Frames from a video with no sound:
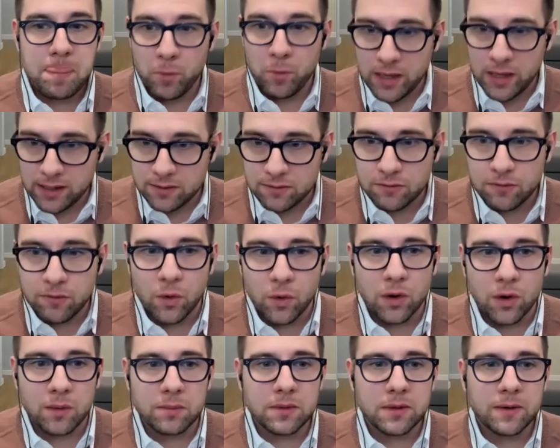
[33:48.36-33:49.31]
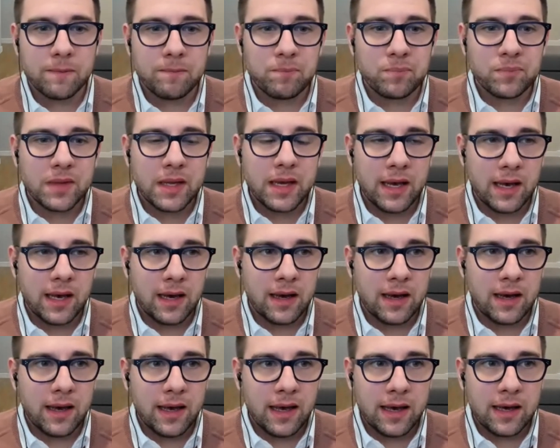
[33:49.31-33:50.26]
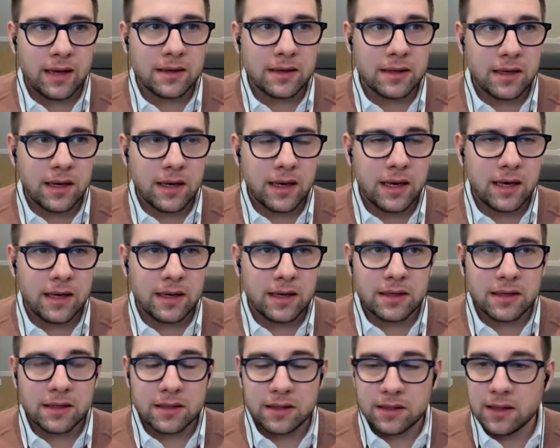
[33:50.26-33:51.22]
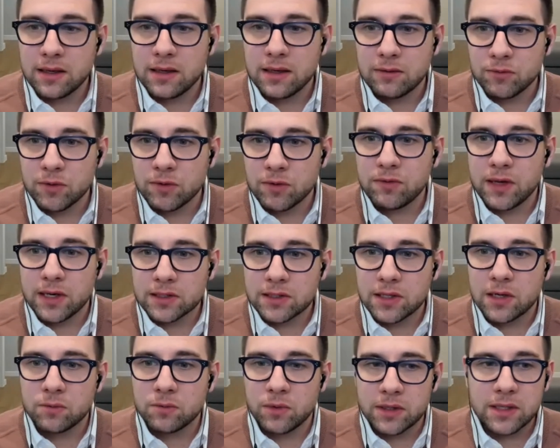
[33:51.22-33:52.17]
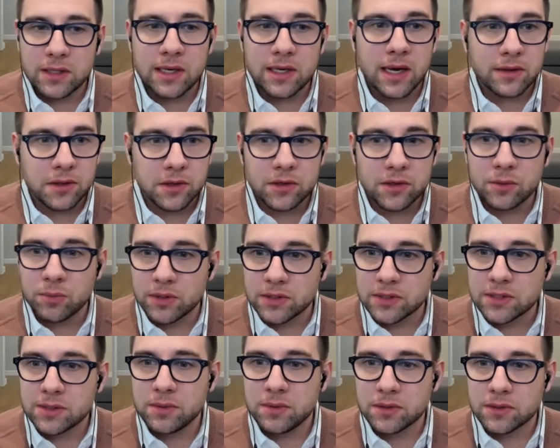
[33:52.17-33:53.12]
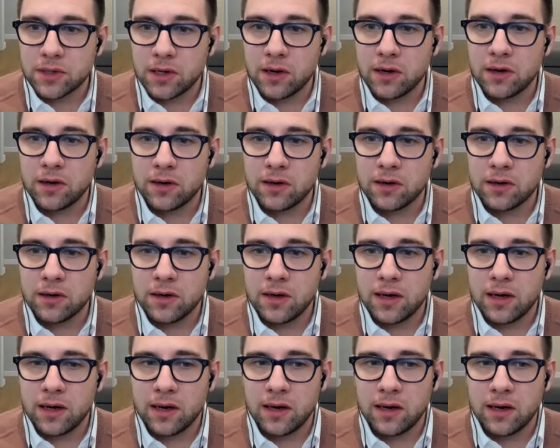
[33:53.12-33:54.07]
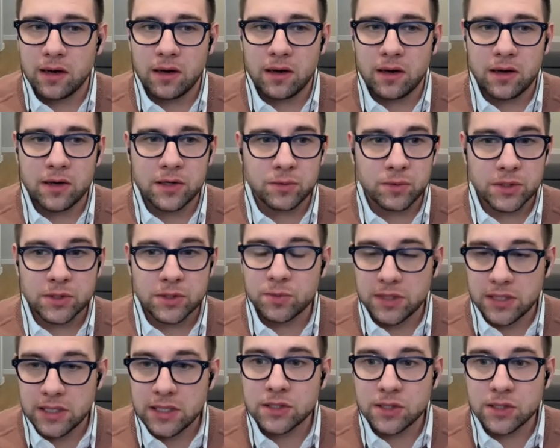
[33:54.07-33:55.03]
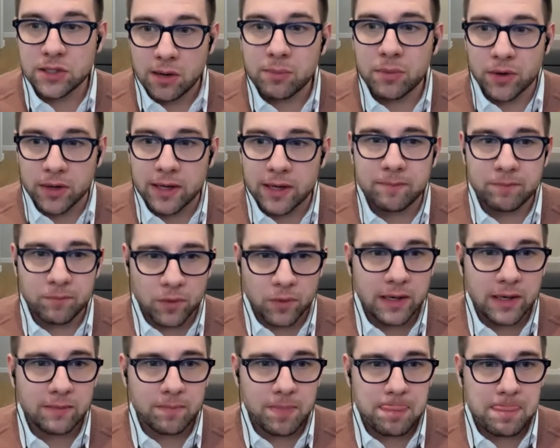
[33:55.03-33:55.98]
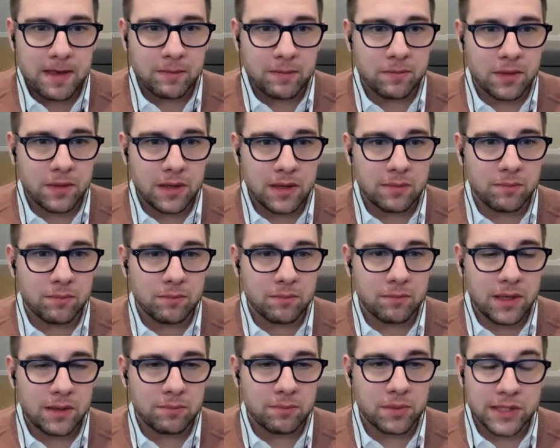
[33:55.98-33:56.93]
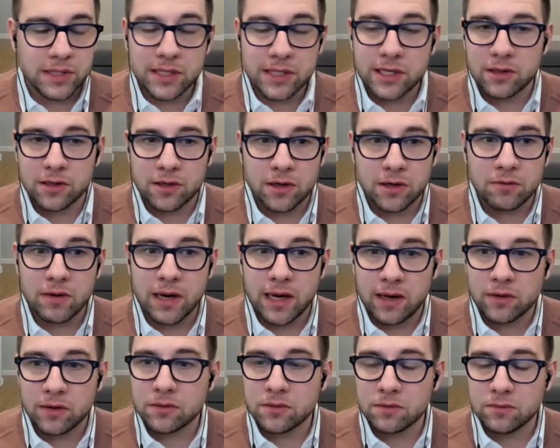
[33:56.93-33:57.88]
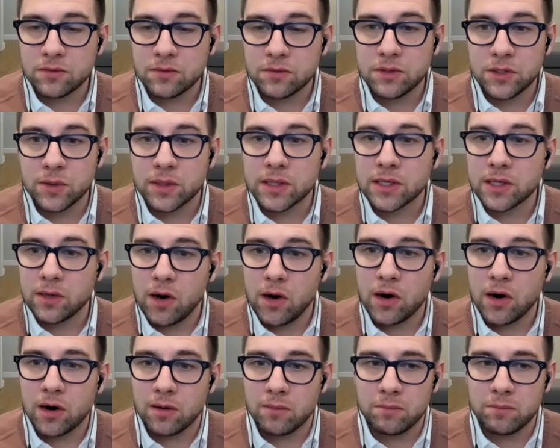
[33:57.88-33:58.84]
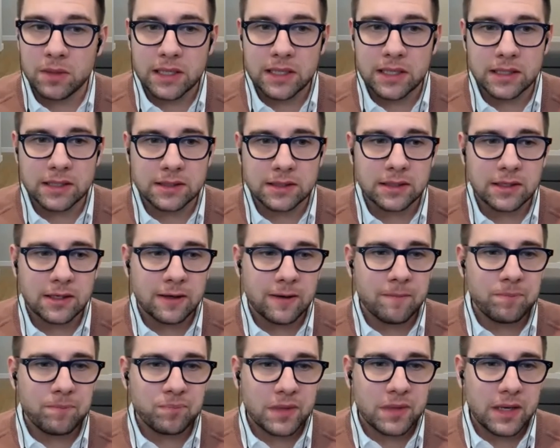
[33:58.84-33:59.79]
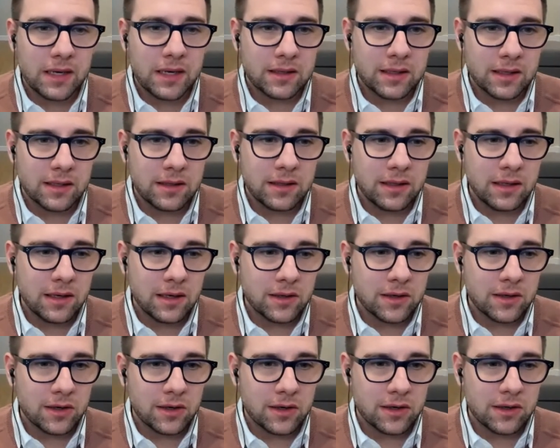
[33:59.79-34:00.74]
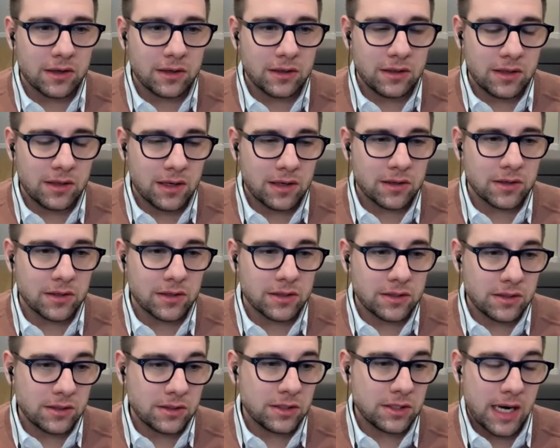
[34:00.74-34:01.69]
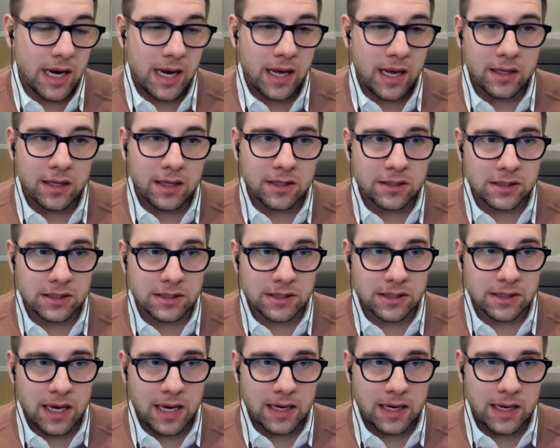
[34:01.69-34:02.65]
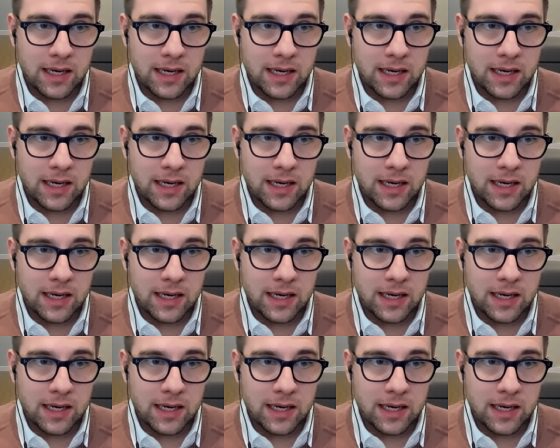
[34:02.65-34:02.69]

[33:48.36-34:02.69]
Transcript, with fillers: well-informed, Uh, and and I think reflect on what the ethical principles are uh, under which we each operate, right? In in in particular around doing no harm, because I think the other the other challenge is that